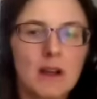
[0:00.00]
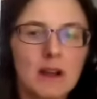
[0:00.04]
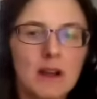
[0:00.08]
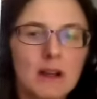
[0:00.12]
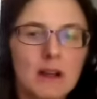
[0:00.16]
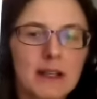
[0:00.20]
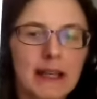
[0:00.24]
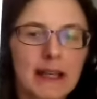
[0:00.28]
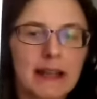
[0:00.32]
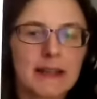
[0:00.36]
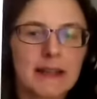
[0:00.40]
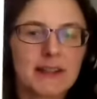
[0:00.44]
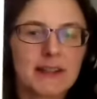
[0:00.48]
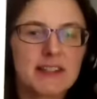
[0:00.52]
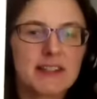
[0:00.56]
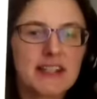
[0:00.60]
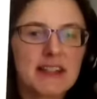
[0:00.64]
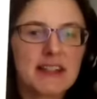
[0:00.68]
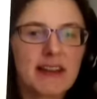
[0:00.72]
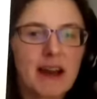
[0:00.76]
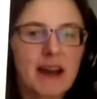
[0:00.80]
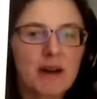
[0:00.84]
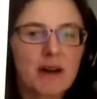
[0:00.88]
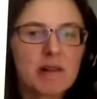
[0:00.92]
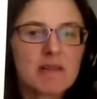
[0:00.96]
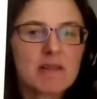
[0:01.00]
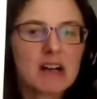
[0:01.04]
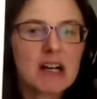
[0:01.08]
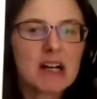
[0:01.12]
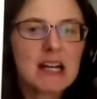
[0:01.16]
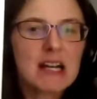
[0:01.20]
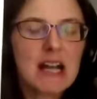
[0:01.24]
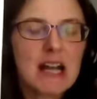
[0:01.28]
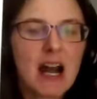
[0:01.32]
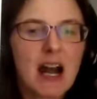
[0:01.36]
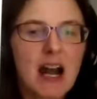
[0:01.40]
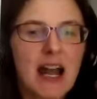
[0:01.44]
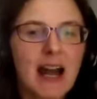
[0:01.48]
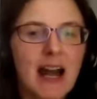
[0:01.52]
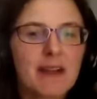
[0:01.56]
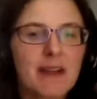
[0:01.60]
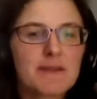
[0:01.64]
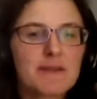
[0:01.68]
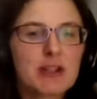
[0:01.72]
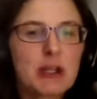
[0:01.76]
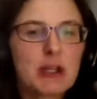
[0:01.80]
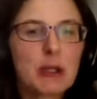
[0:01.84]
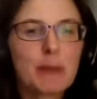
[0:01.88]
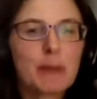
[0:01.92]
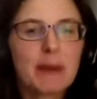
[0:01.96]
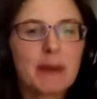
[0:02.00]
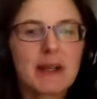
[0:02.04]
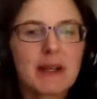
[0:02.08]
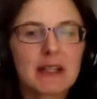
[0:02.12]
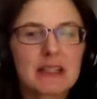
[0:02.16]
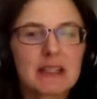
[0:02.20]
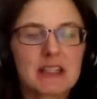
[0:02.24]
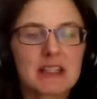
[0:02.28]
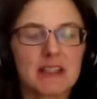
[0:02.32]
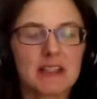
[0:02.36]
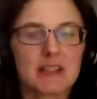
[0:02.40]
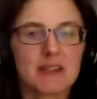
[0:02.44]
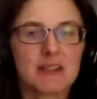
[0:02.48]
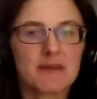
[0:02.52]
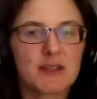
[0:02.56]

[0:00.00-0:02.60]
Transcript: Can you see that all right? I have 2 pictures